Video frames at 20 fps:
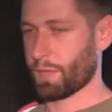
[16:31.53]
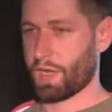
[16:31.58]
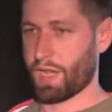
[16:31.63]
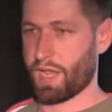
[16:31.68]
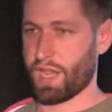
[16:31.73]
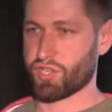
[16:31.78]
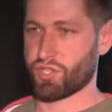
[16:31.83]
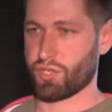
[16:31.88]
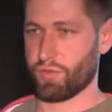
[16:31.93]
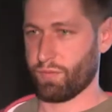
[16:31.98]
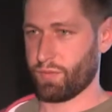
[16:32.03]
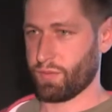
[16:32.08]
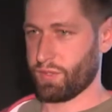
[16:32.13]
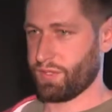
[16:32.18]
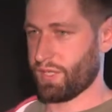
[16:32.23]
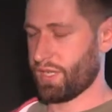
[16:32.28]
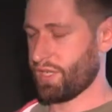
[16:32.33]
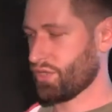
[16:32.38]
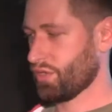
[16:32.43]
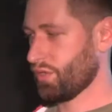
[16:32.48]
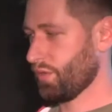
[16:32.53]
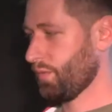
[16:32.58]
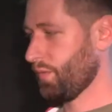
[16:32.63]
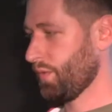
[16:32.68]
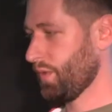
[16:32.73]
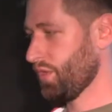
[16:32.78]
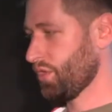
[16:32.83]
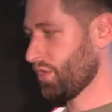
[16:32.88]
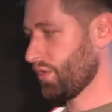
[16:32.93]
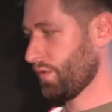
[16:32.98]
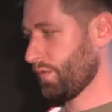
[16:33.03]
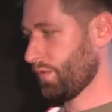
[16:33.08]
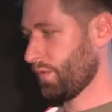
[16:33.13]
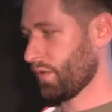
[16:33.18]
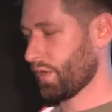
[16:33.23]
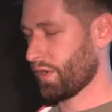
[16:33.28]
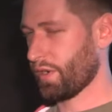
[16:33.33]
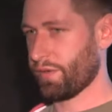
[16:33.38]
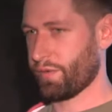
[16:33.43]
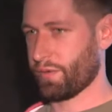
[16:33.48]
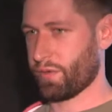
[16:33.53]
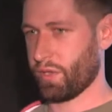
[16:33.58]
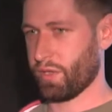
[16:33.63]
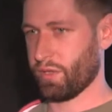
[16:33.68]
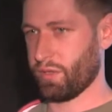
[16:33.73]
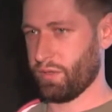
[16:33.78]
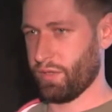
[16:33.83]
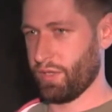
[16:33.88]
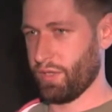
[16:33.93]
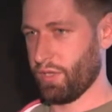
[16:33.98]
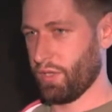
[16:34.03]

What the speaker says: cache invalidation feature for GraphQL.